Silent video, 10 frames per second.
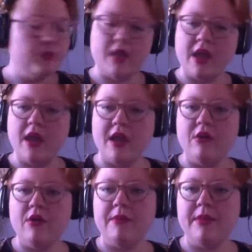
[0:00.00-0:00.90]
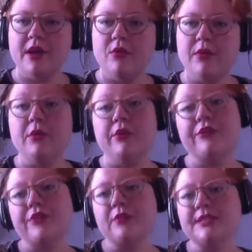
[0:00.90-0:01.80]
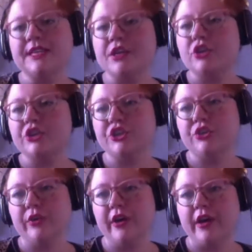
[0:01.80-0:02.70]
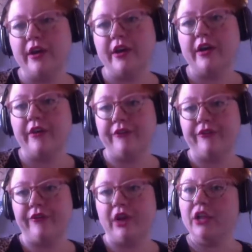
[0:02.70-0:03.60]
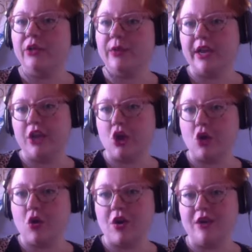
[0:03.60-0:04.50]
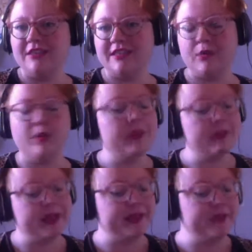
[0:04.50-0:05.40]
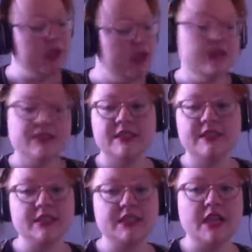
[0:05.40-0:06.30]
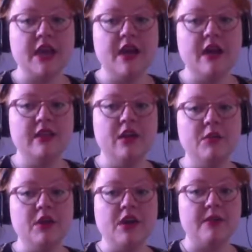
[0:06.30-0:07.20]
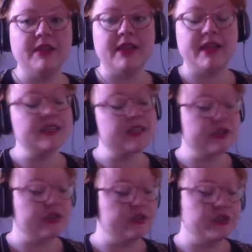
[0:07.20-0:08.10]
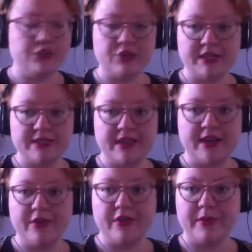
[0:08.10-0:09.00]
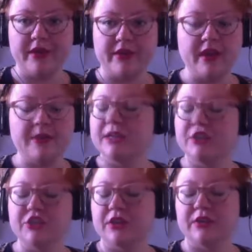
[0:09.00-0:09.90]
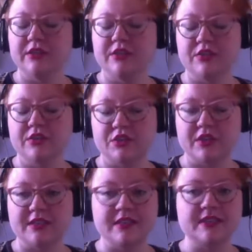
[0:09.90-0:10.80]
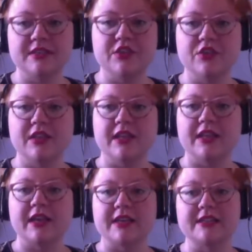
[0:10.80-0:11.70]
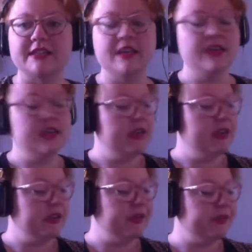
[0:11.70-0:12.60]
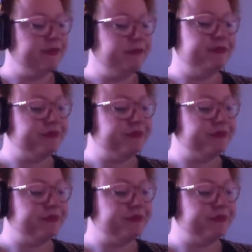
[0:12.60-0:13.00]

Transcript: How about we move from C chord to a following chord that we'll be playing? So this is a little more complicated, so don't stress out about it. I mean, in general, don't stress because it's ukulele, guys. We're